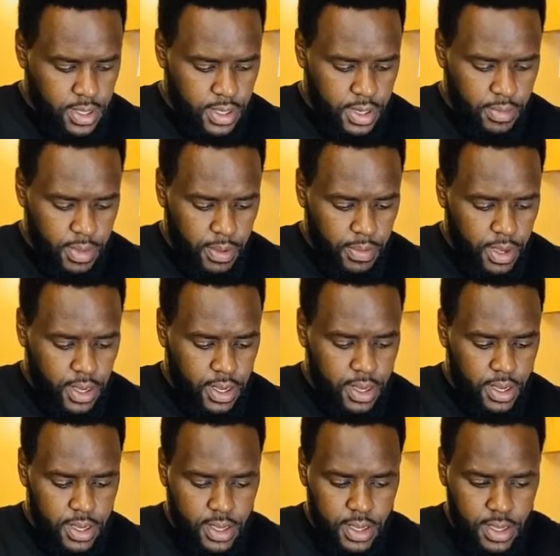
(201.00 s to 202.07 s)
Remember,
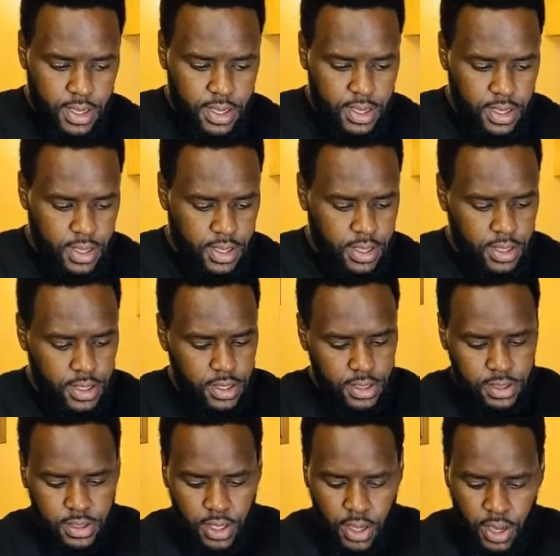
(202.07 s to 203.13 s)

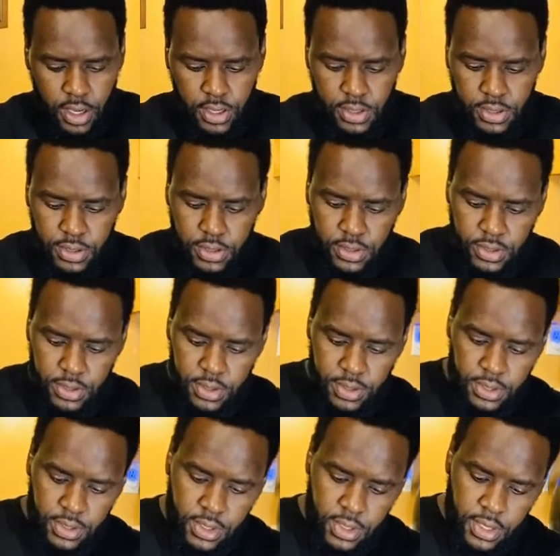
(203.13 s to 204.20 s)
it's hot, so
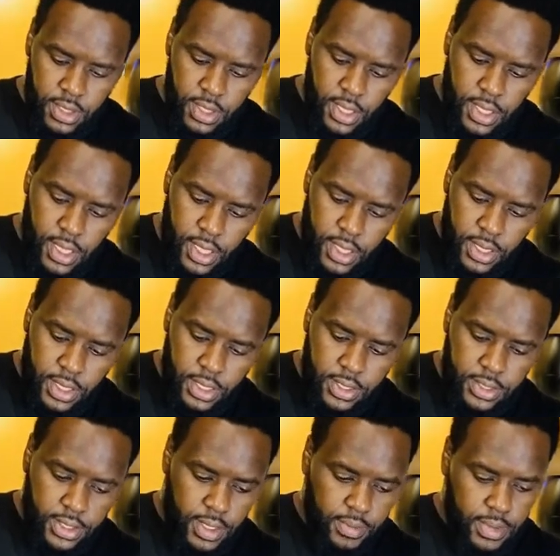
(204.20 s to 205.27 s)
I need
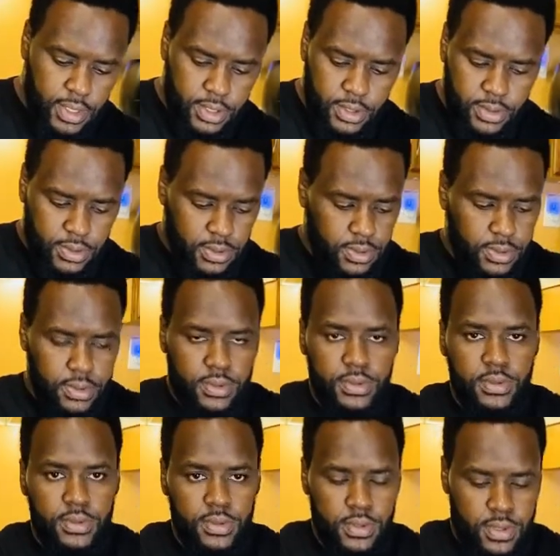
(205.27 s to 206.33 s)
something to
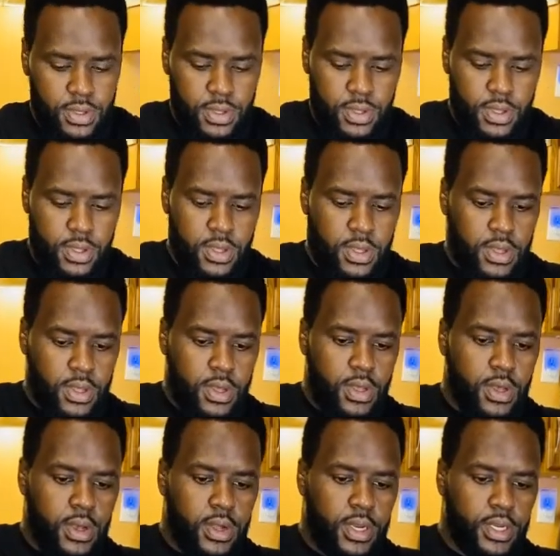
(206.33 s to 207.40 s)

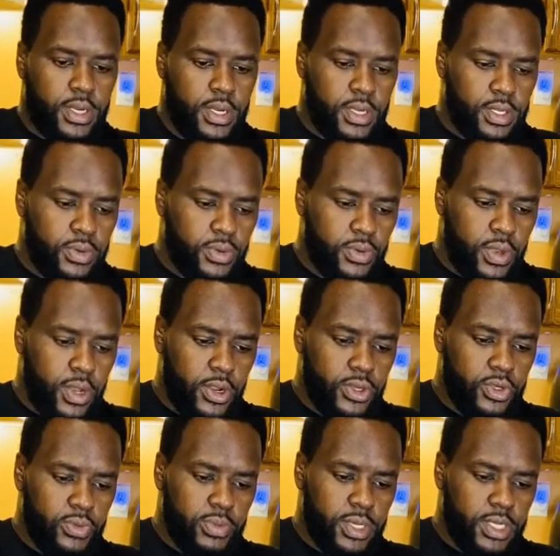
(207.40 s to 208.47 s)
hold it, and you're going
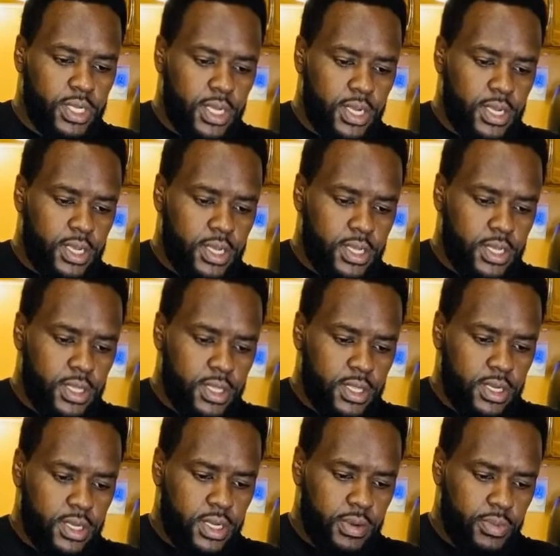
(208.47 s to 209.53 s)
to measure
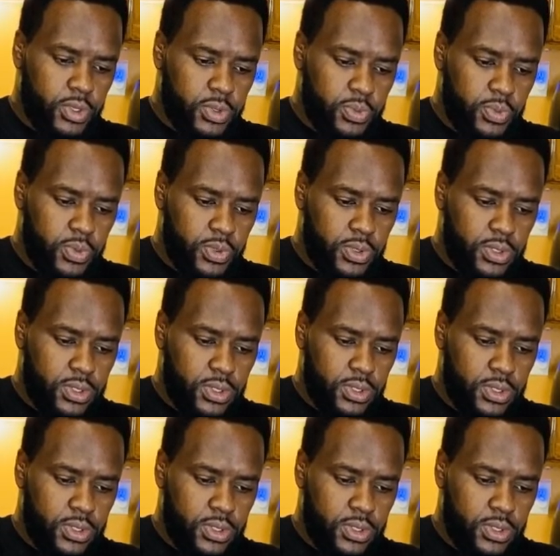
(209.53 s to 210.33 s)
3 tablespoons.